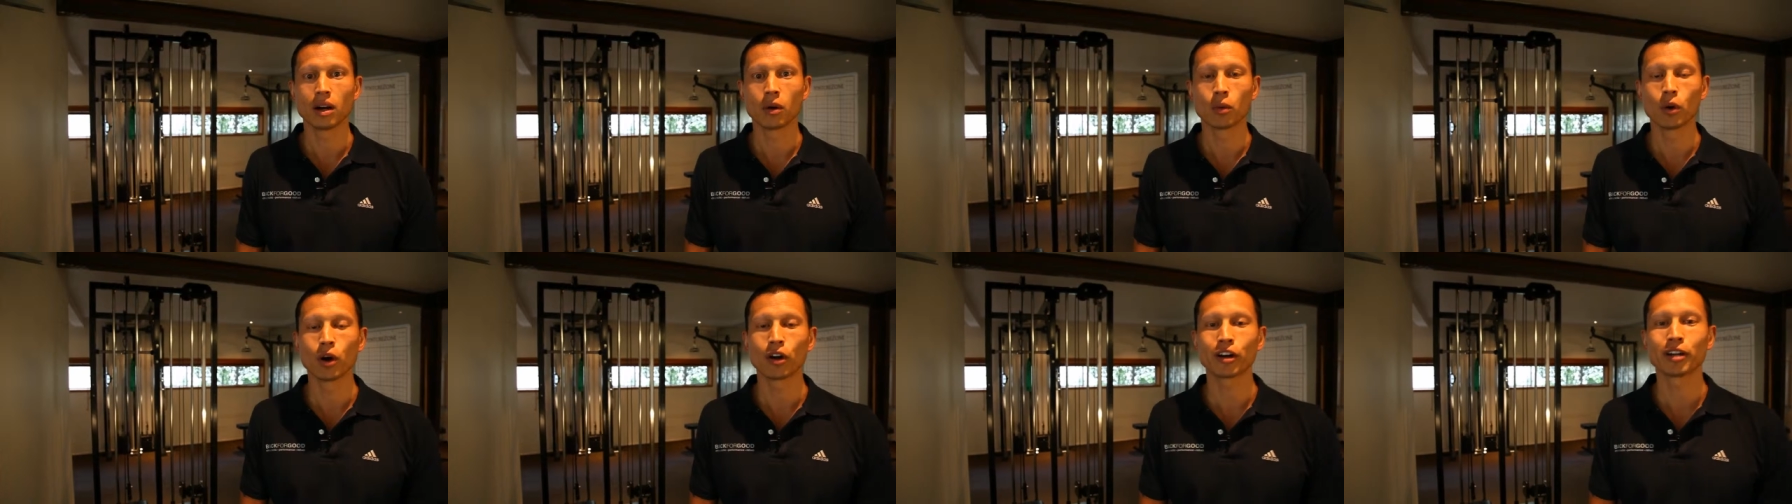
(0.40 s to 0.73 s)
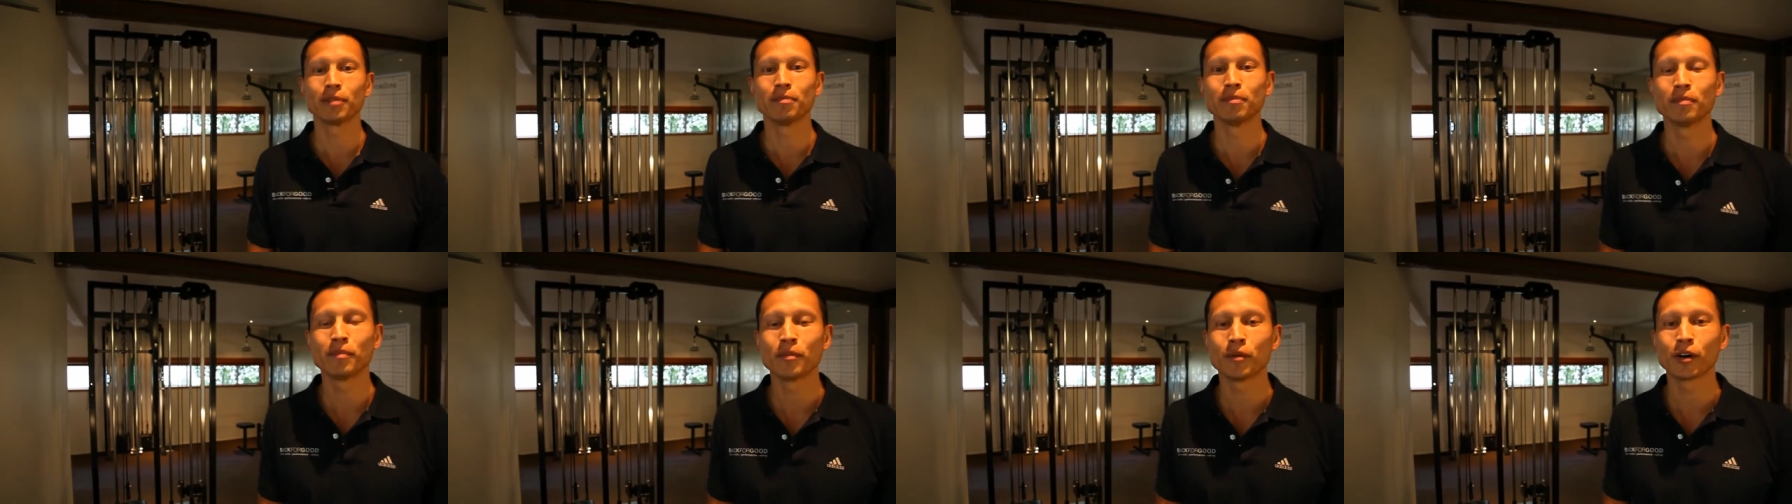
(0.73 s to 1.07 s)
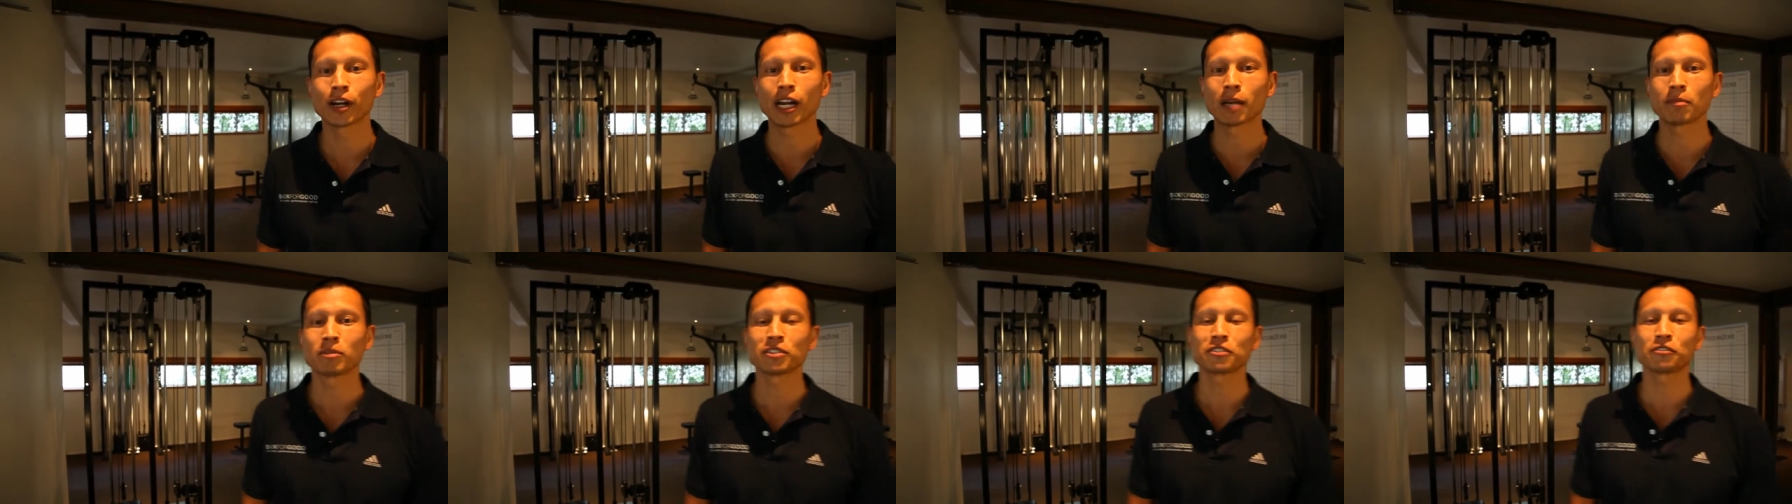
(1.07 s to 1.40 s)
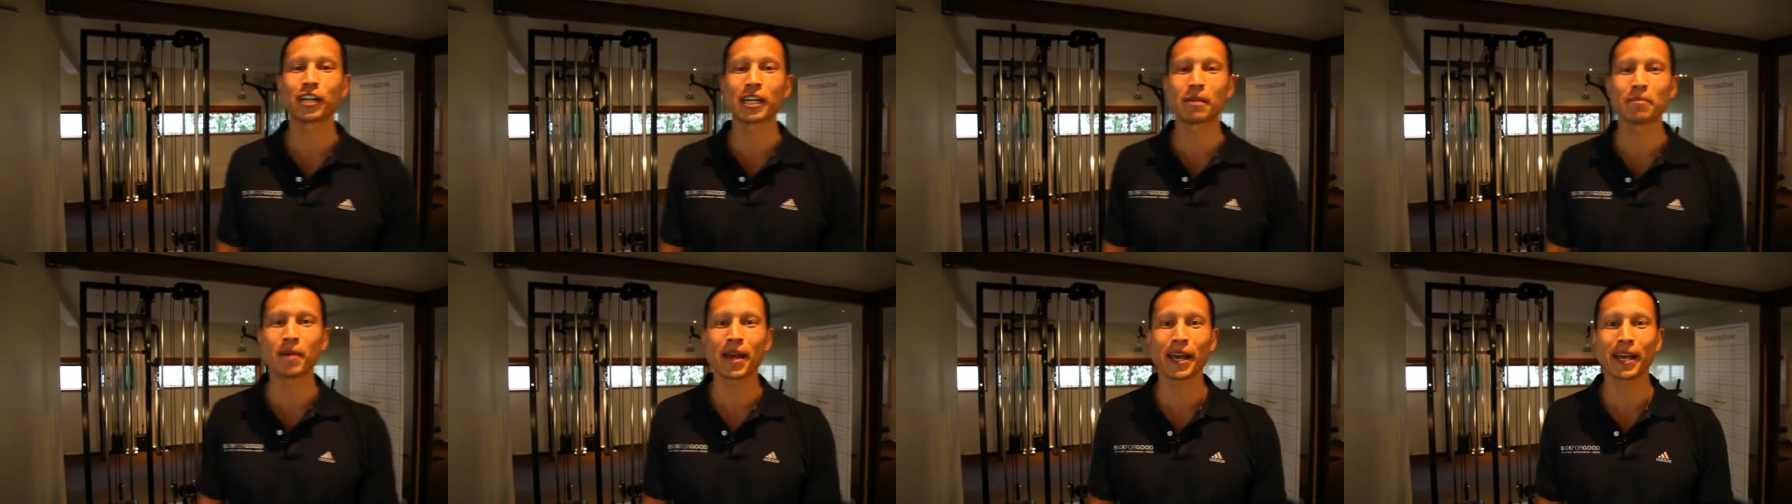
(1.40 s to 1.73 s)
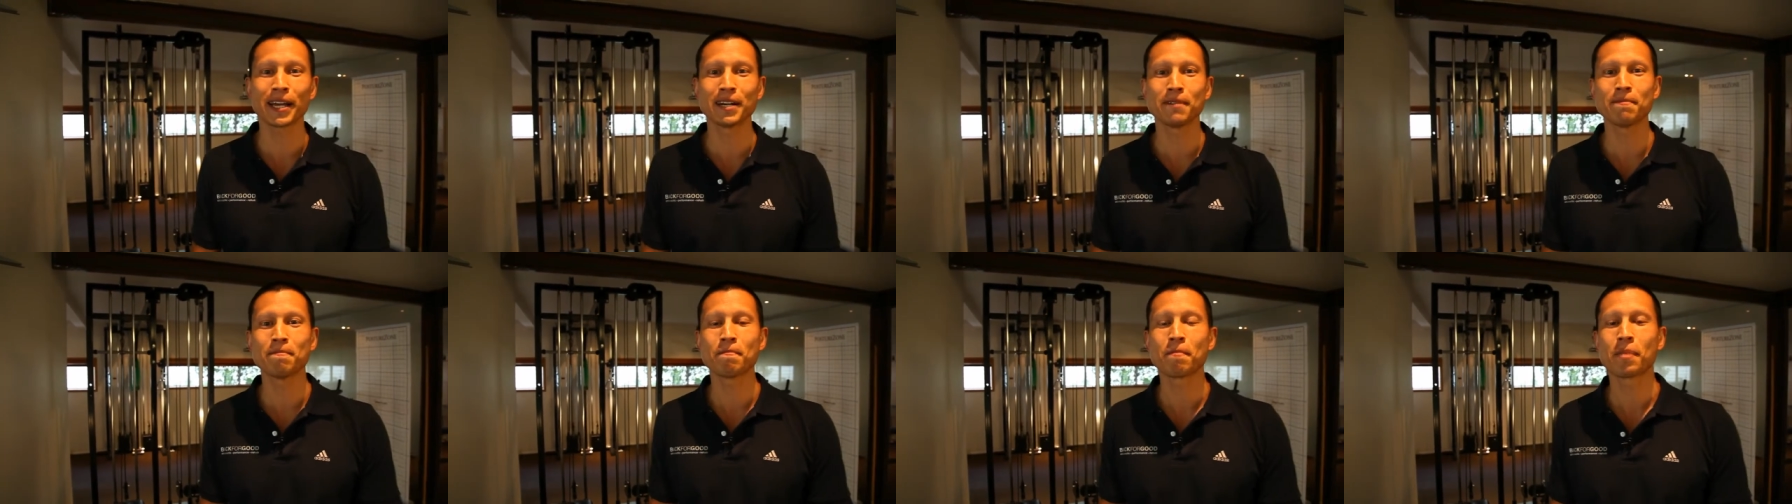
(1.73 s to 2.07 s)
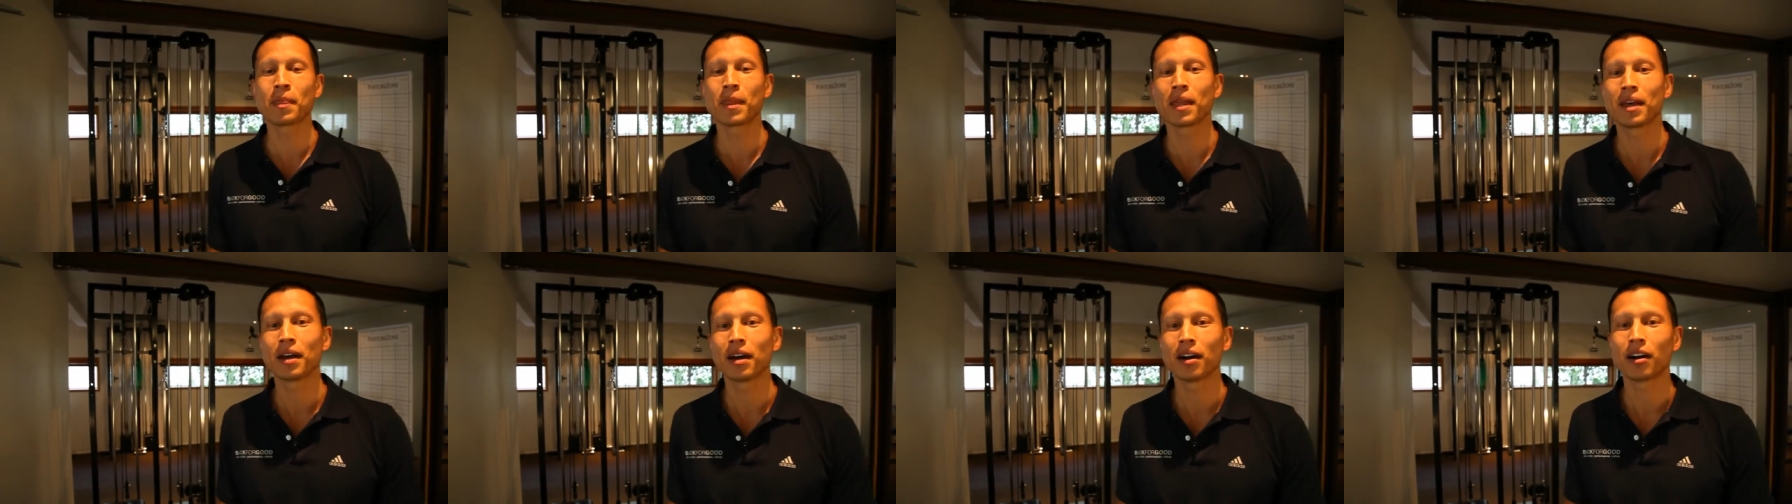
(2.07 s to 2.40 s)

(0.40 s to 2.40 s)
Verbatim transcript: Welcome, my name is Frank Pakenham.